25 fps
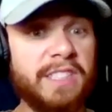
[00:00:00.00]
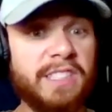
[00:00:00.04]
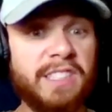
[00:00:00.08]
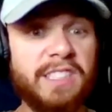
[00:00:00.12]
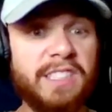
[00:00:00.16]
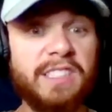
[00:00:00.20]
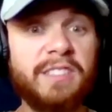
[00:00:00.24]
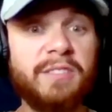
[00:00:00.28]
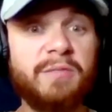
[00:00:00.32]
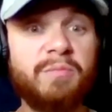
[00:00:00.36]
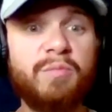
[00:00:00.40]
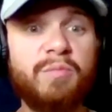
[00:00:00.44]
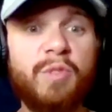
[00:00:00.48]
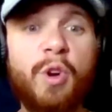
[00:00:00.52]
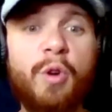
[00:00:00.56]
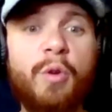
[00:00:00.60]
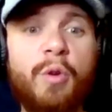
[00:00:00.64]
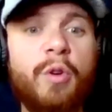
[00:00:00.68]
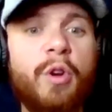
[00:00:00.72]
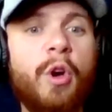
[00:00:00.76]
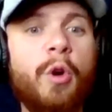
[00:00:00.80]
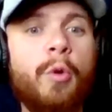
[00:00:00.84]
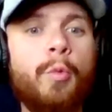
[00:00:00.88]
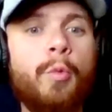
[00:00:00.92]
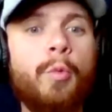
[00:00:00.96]
This is
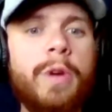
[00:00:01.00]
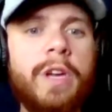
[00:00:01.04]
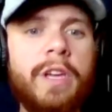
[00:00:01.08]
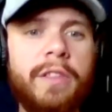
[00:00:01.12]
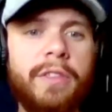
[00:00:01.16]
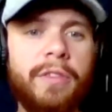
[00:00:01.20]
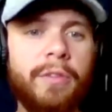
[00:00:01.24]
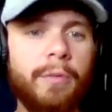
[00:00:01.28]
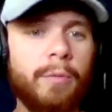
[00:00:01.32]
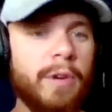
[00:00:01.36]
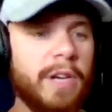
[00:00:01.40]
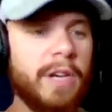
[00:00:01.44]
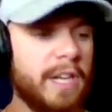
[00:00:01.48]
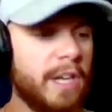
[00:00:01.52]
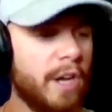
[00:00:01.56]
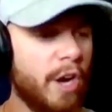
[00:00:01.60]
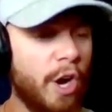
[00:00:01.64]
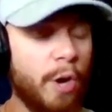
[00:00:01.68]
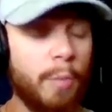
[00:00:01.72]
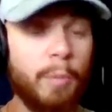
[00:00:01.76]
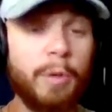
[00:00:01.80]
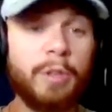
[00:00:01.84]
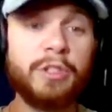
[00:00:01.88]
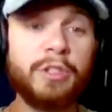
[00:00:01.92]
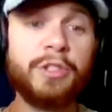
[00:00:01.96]
going on week 3,
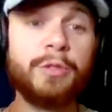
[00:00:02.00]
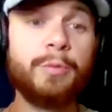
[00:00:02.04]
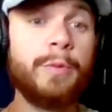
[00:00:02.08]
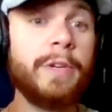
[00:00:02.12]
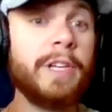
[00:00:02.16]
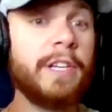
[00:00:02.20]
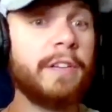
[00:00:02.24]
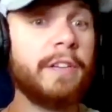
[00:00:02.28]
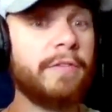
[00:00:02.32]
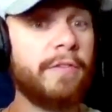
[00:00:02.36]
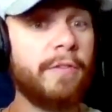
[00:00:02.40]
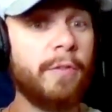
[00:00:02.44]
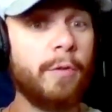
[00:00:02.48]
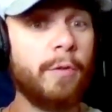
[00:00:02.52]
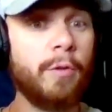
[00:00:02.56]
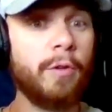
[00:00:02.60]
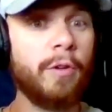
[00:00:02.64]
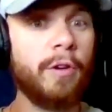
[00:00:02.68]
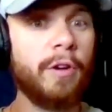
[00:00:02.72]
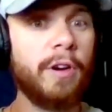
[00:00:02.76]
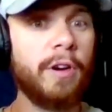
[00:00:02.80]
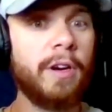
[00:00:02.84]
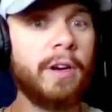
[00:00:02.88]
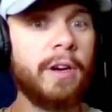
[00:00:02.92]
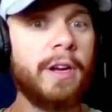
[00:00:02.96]
almost week
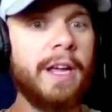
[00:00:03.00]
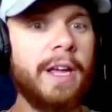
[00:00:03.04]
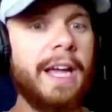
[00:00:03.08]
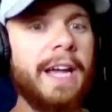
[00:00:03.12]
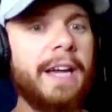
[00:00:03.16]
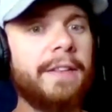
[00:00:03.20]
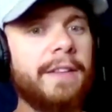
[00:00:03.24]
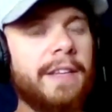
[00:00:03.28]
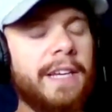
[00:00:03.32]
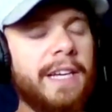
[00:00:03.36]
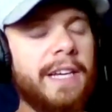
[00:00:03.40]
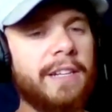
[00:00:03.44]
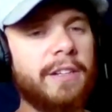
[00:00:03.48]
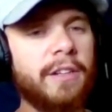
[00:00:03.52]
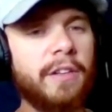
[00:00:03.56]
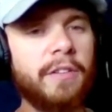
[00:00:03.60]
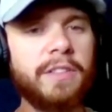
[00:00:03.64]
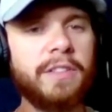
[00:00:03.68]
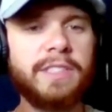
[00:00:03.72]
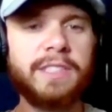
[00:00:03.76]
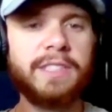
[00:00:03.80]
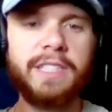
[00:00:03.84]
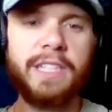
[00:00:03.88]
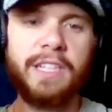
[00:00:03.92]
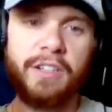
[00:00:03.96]
4, and they get
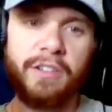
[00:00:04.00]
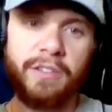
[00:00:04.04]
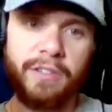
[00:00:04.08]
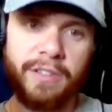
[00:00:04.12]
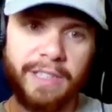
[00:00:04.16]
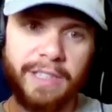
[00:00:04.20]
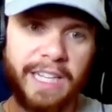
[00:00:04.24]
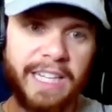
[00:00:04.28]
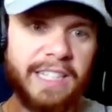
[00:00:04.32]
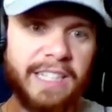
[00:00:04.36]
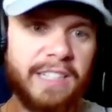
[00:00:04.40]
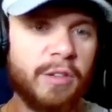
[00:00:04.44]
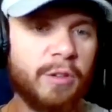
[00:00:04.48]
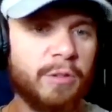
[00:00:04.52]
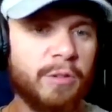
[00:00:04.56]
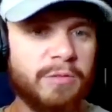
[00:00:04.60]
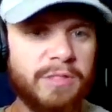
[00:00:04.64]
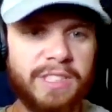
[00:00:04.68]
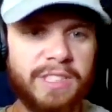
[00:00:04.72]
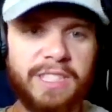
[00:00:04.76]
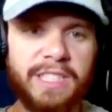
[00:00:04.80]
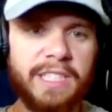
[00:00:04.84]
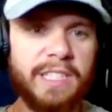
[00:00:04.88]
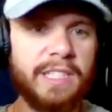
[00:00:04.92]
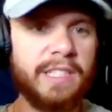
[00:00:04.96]
on the scale and they
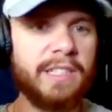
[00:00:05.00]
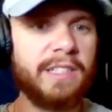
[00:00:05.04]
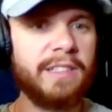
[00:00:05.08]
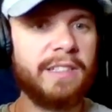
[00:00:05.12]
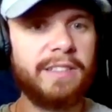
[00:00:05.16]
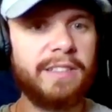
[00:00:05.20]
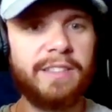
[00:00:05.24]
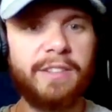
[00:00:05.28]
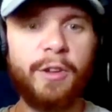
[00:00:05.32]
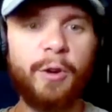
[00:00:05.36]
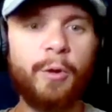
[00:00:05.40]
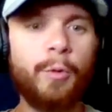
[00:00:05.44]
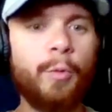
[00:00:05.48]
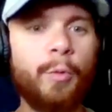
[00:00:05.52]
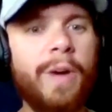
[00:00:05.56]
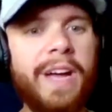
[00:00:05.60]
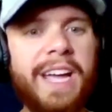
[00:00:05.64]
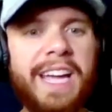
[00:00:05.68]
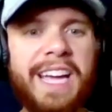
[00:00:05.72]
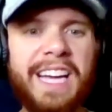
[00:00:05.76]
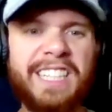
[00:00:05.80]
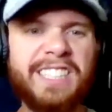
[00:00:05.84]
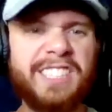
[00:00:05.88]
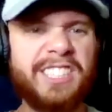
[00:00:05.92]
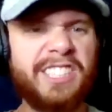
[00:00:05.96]
don't see their
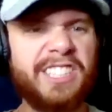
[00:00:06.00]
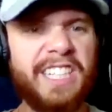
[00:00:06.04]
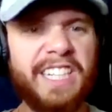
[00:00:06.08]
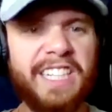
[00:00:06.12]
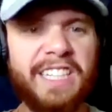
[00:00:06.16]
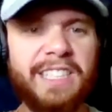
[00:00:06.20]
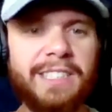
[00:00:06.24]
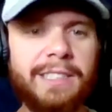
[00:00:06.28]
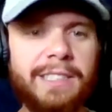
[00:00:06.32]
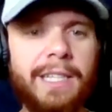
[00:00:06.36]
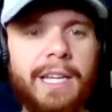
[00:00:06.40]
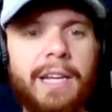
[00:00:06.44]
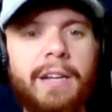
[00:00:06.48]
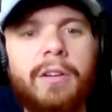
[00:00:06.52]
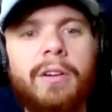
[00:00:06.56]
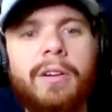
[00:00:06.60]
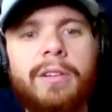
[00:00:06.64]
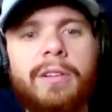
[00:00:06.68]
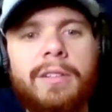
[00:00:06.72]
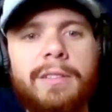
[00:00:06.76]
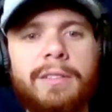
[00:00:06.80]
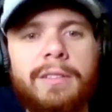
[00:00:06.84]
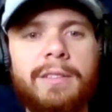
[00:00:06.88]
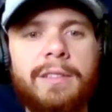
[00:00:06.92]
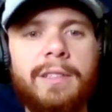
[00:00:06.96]
weight has changed at
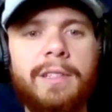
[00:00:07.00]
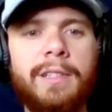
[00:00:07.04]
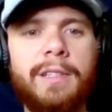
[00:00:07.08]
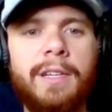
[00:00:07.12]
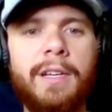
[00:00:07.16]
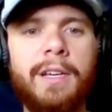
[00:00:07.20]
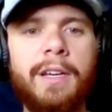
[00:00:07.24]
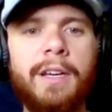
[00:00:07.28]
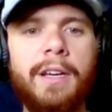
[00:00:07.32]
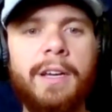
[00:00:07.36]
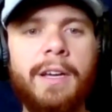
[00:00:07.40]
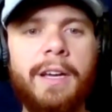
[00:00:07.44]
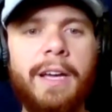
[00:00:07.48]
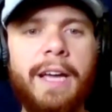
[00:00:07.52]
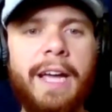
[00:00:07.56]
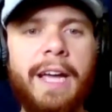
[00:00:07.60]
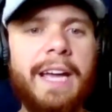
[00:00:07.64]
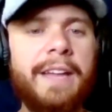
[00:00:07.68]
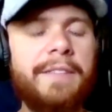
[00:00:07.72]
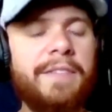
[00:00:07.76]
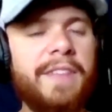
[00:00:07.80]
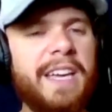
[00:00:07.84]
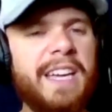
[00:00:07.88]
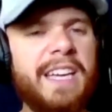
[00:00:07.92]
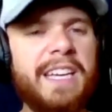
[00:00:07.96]
all.
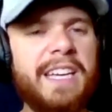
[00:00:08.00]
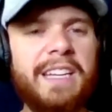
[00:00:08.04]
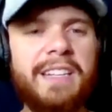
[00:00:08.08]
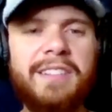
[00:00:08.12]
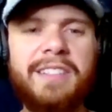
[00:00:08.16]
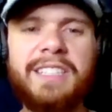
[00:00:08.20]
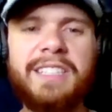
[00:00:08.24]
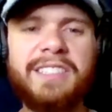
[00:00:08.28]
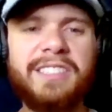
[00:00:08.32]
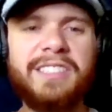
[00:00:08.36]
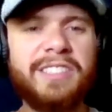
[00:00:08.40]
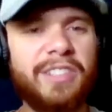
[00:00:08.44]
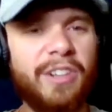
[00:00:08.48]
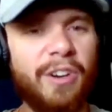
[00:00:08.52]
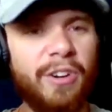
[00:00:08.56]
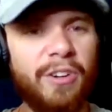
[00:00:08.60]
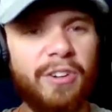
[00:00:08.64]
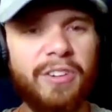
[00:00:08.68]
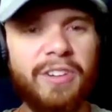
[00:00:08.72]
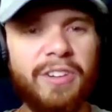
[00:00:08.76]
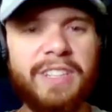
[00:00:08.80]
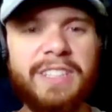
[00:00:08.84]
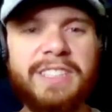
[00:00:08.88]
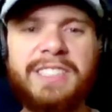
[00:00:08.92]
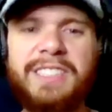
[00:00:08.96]
And they get
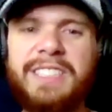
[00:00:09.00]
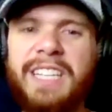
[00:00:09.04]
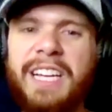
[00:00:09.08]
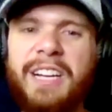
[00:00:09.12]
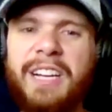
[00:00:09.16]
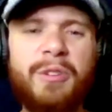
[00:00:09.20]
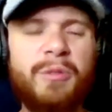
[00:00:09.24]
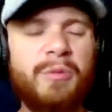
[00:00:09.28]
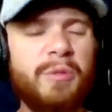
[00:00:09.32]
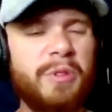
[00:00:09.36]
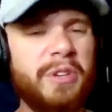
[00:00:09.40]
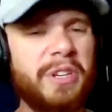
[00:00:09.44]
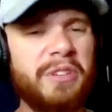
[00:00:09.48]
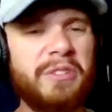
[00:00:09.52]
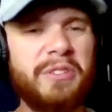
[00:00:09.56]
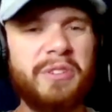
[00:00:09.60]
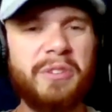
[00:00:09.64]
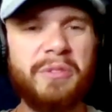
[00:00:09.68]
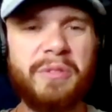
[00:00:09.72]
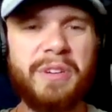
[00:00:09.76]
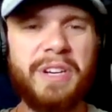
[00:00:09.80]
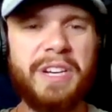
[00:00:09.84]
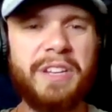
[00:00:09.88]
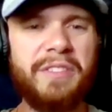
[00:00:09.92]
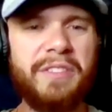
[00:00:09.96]
discouraged. They don't want to
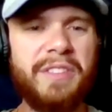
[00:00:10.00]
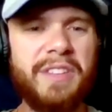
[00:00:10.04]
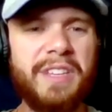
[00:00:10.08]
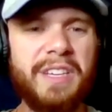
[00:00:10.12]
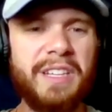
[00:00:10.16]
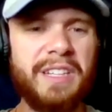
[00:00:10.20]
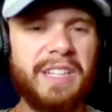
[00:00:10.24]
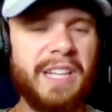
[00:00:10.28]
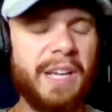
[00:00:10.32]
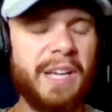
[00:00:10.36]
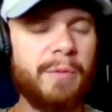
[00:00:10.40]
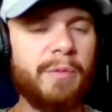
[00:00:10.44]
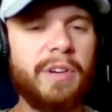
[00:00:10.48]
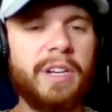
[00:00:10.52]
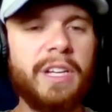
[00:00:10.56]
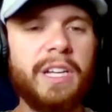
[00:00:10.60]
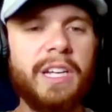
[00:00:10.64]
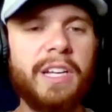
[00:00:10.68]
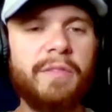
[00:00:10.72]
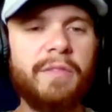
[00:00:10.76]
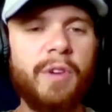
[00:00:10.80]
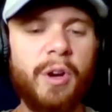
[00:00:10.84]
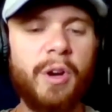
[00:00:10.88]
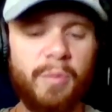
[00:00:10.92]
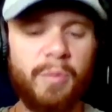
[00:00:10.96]
do anything. They want
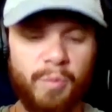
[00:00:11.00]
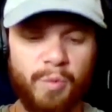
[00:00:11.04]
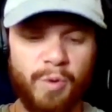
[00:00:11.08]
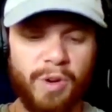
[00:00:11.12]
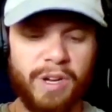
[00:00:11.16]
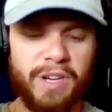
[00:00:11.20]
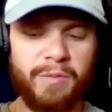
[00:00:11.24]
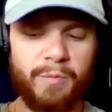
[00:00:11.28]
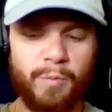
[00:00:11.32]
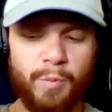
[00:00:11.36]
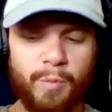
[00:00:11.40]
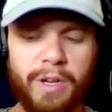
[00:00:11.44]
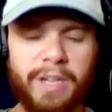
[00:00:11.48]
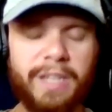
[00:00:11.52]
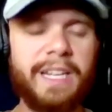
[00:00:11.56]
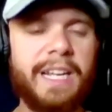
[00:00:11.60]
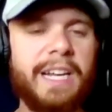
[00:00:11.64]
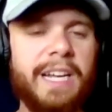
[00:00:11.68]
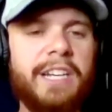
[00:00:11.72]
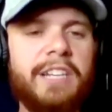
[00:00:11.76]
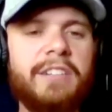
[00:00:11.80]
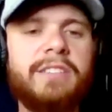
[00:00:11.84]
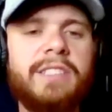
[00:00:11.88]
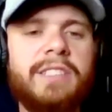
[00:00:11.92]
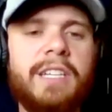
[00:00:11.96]
to give up.
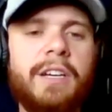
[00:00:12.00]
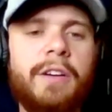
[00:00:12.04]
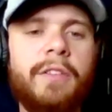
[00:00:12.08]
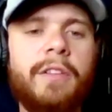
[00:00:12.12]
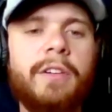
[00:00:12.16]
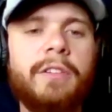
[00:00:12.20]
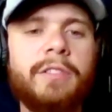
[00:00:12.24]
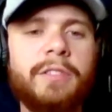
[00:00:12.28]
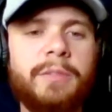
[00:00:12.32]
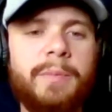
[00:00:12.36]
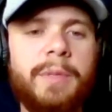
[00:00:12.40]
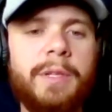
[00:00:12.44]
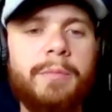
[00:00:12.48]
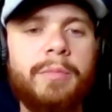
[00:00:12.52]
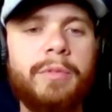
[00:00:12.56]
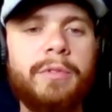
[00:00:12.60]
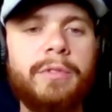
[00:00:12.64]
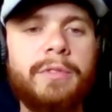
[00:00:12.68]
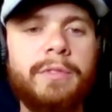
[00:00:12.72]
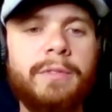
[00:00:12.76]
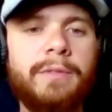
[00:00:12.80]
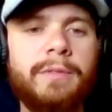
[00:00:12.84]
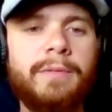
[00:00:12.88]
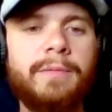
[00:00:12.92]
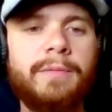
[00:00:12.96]
What can you tell those
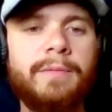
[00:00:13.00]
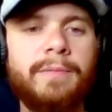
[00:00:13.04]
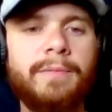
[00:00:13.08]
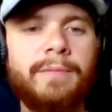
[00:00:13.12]
people?